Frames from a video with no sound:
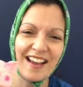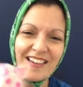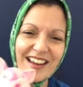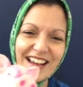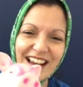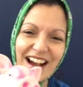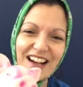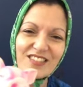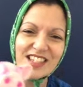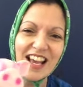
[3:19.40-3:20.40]
he
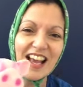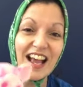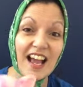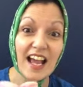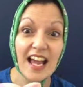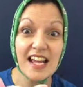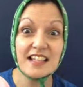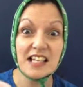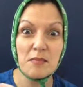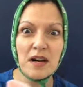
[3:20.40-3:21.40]
comes
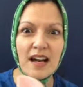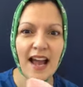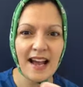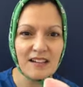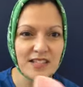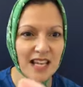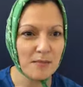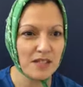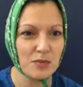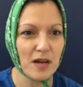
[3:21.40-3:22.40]
into my house, him
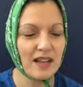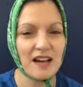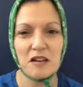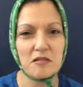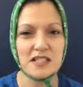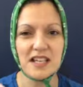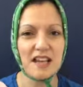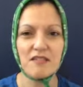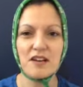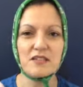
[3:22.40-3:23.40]
as well. Oh dear,
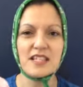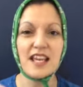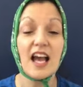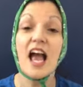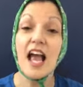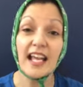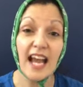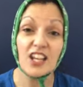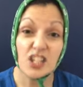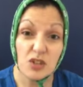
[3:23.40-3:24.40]
oh dear.
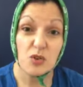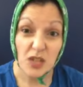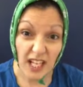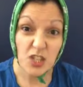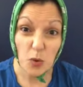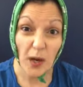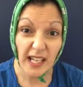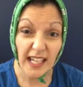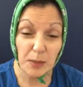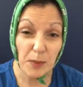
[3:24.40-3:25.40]
Can you? Can you oink
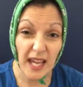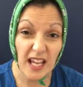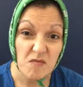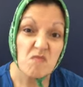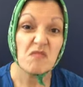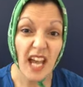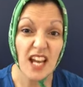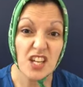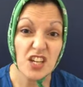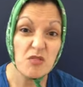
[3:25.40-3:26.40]
like a pig?
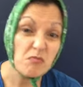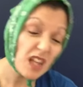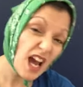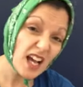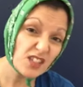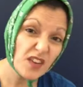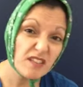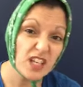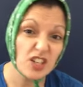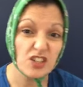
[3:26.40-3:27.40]
Can you? Yeah, that's
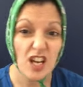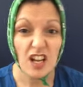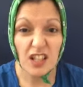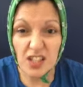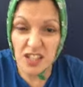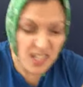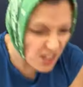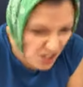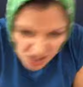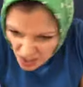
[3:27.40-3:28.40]
very good. And you need to
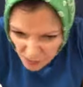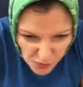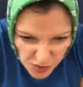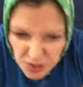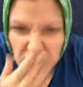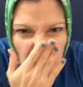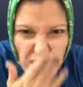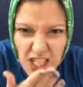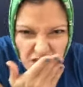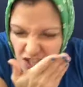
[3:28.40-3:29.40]
snuffle your nose.
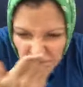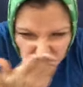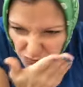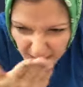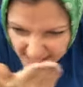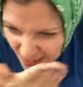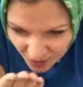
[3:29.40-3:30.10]
Get your nose right down